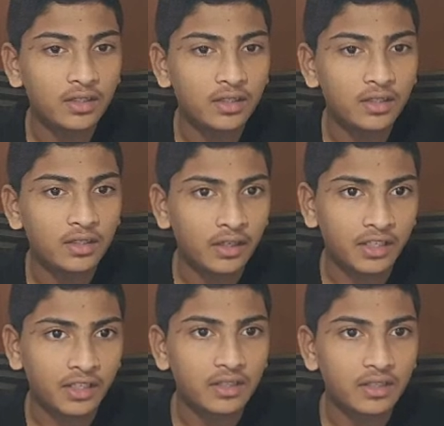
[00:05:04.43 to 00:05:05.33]
Next,
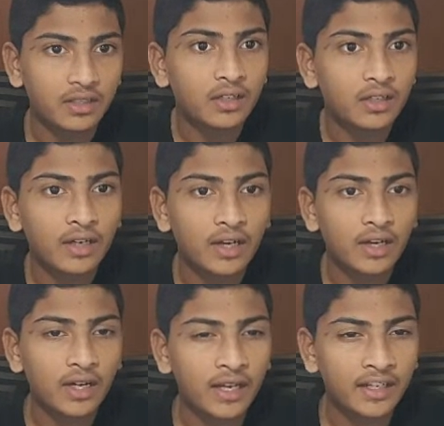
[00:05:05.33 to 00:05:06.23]

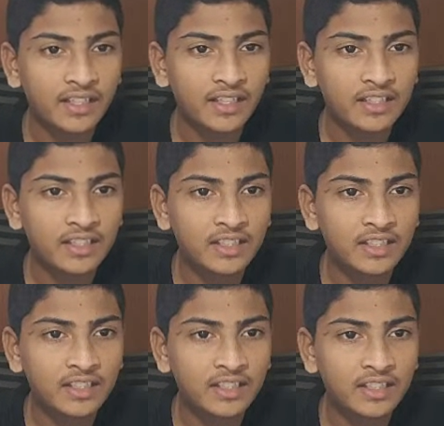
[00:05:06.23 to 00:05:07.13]
another example,
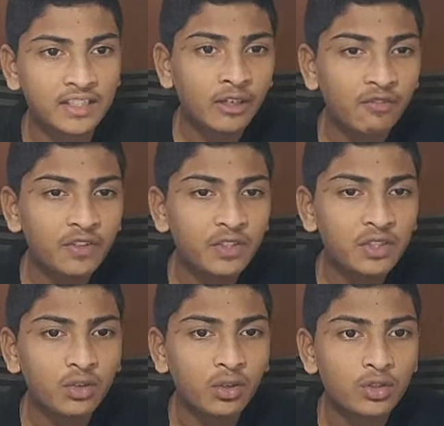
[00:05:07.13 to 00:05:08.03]
f is
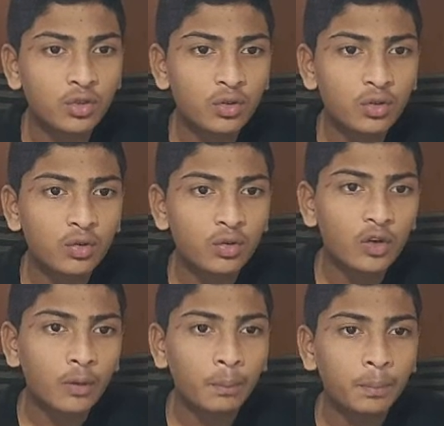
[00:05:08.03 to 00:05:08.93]
equals to
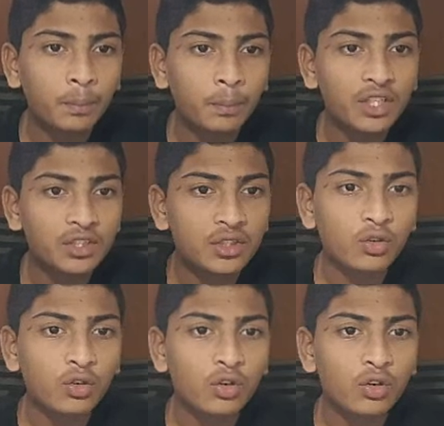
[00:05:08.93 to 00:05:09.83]
p is to
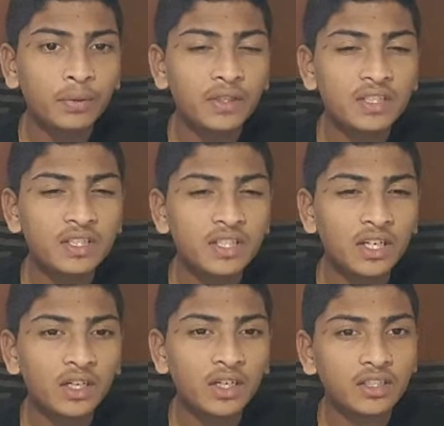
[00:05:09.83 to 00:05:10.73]
p
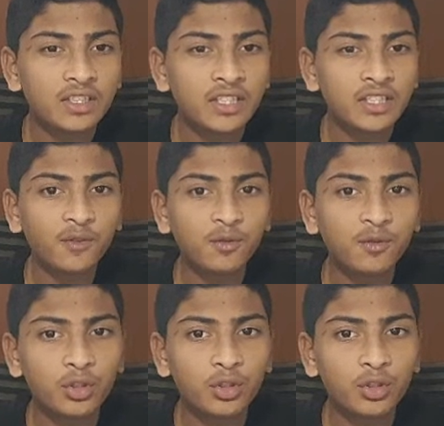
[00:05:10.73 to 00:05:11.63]
single set of
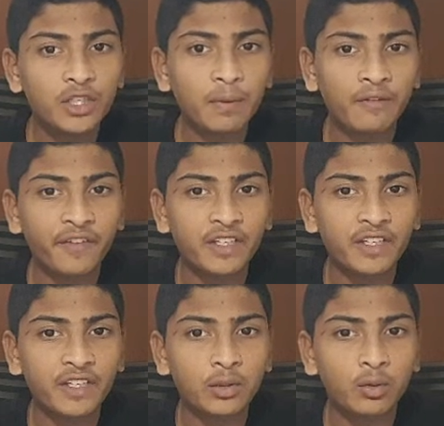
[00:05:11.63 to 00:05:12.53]
2-digit perfect
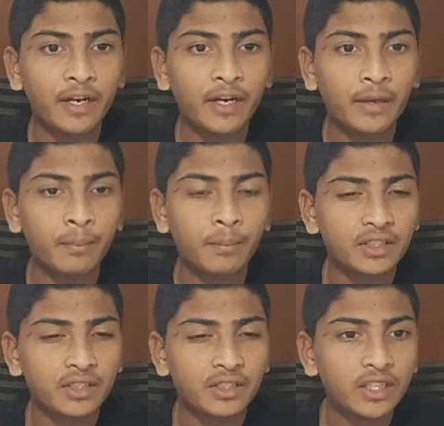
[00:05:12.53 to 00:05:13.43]
square numbers.
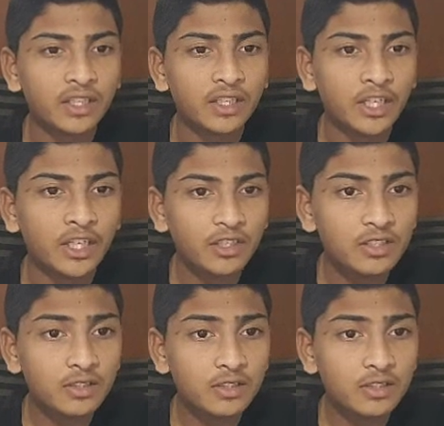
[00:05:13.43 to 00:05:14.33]
It means
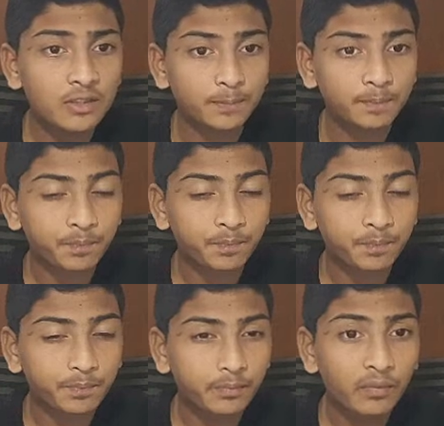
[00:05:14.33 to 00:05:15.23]

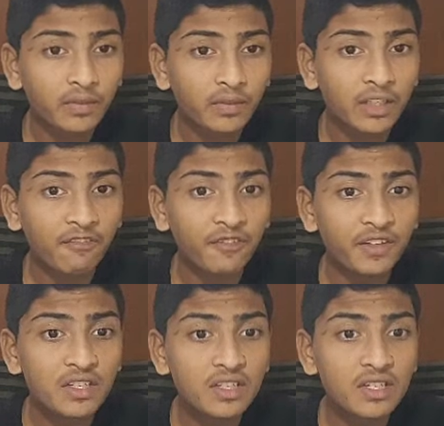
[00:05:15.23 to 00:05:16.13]
f is
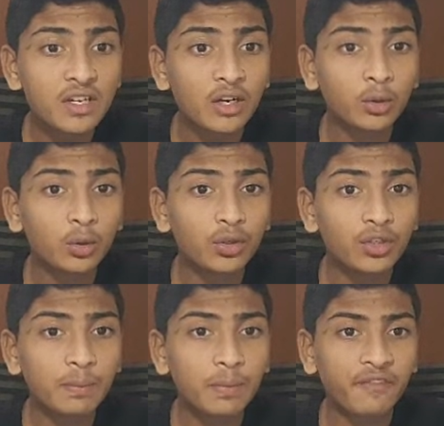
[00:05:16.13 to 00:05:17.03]
2-digit
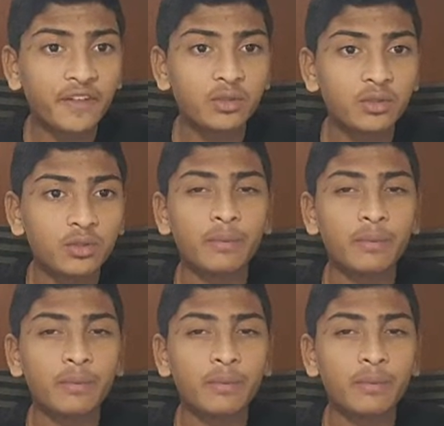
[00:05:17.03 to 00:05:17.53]
perfect square number.